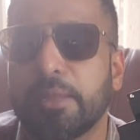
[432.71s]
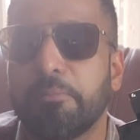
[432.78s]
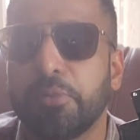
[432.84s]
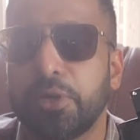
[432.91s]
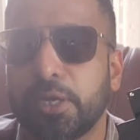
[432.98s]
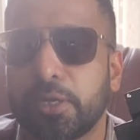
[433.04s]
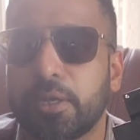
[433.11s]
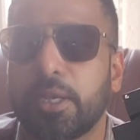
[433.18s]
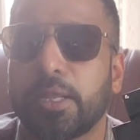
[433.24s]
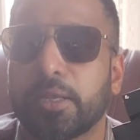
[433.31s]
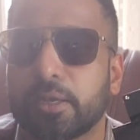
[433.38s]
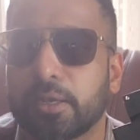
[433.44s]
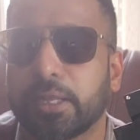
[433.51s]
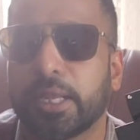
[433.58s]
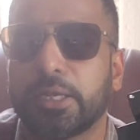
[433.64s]
immediately
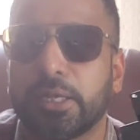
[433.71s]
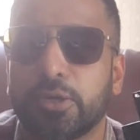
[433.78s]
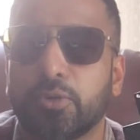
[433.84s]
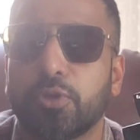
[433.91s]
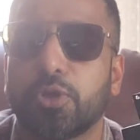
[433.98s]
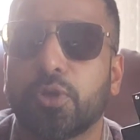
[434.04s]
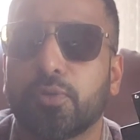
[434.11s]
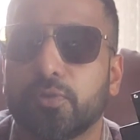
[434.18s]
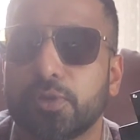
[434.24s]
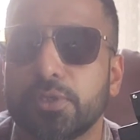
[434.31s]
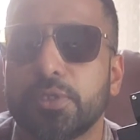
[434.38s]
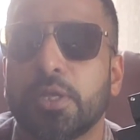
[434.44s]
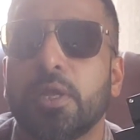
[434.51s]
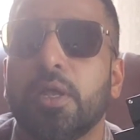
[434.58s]
and get into the office.